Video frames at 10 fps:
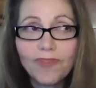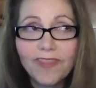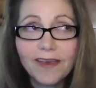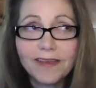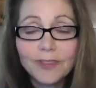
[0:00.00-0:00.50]

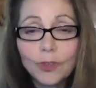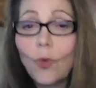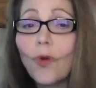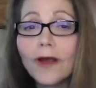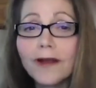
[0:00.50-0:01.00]
the
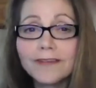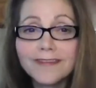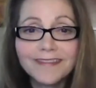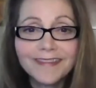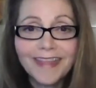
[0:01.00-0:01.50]

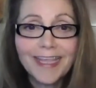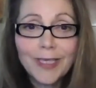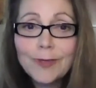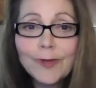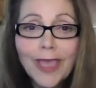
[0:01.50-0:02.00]
scores that
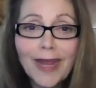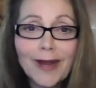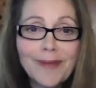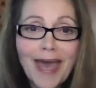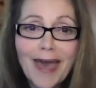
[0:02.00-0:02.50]
you
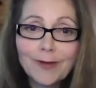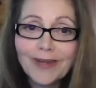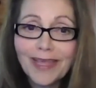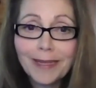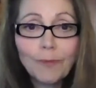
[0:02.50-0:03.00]
care
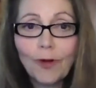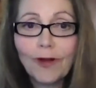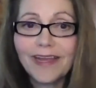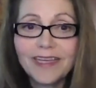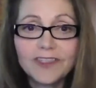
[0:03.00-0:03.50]
about in
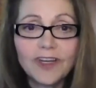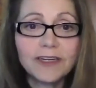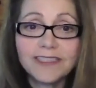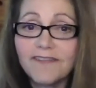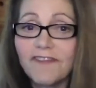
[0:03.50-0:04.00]
mortgage
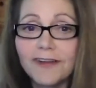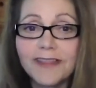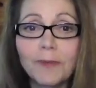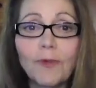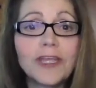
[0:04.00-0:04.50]
are
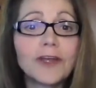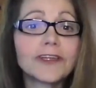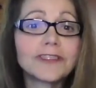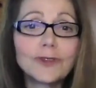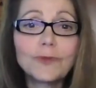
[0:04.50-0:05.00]
different than what your
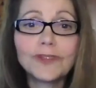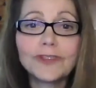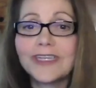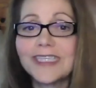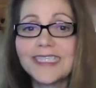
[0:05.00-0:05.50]
consumer's
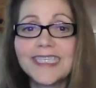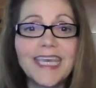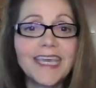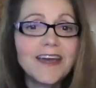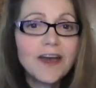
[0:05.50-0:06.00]
going to
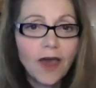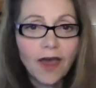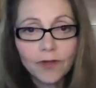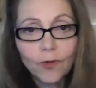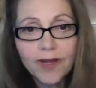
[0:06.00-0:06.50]
see
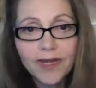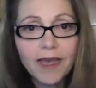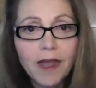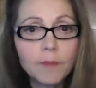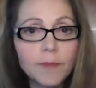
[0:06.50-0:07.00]
on Credit
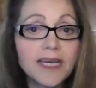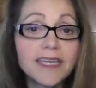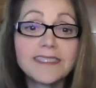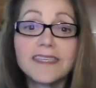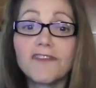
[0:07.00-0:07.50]
Karma.
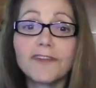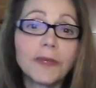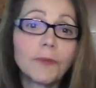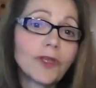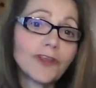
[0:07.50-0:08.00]
It's different
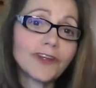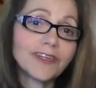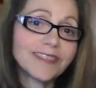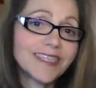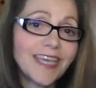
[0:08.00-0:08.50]
than what they're going
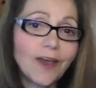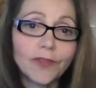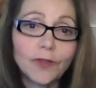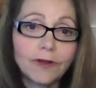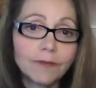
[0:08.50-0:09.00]
to see
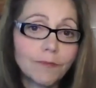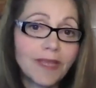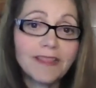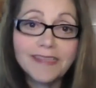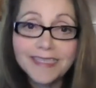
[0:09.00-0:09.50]
on their
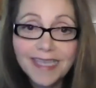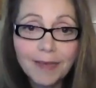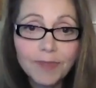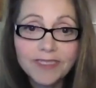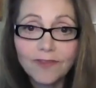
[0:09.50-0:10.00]
monthly
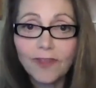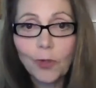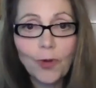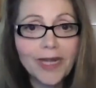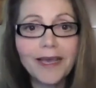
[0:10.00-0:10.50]
statements of their
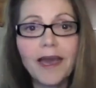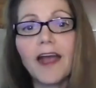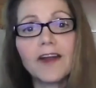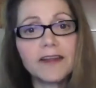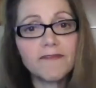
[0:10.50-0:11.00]
credit
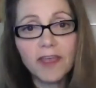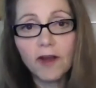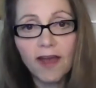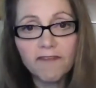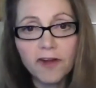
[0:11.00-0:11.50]
card if
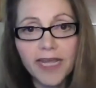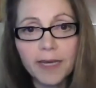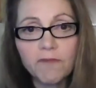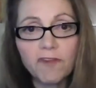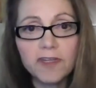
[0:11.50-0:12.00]
they're offering
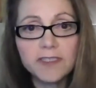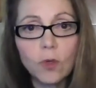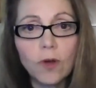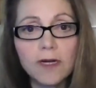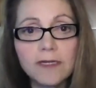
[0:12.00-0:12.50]
up free
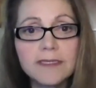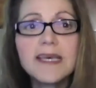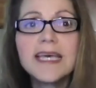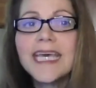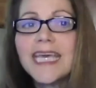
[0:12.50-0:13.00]
scores.
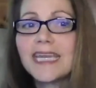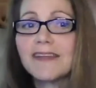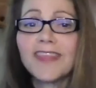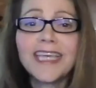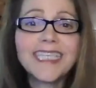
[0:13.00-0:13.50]
And
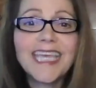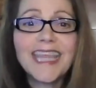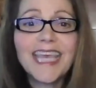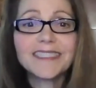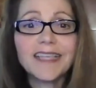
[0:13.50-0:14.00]
if they say
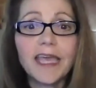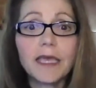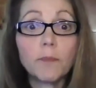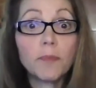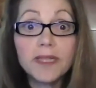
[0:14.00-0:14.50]
things
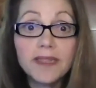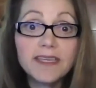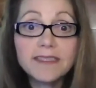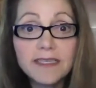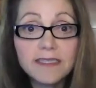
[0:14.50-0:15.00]
like, but
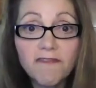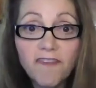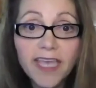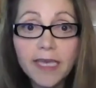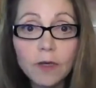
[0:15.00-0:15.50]
this is a
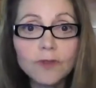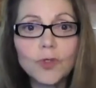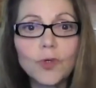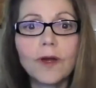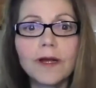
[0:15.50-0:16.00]
FICO
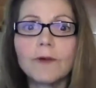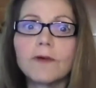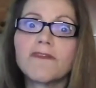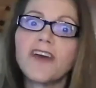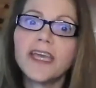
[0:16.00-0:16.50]
score,
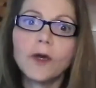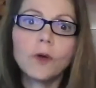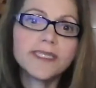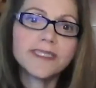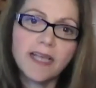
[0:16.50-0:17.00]
well,
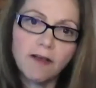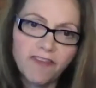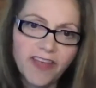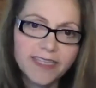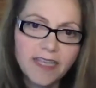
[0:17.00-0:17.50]
FICO
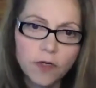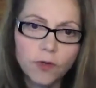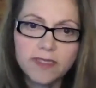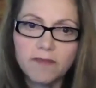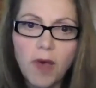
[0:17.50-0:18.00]
itself has
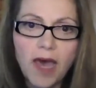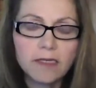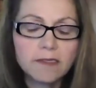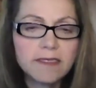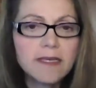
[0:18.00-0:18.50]
hundreds of
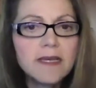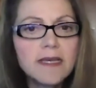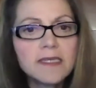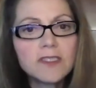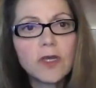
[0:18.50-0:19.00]
models.
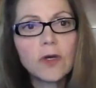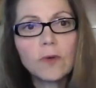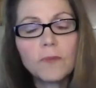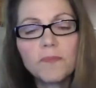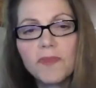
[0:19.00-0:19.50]

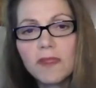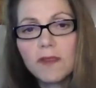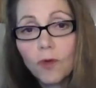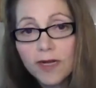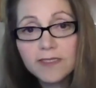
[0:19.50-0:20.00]
So
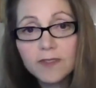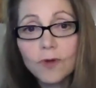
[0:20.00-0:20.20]
credit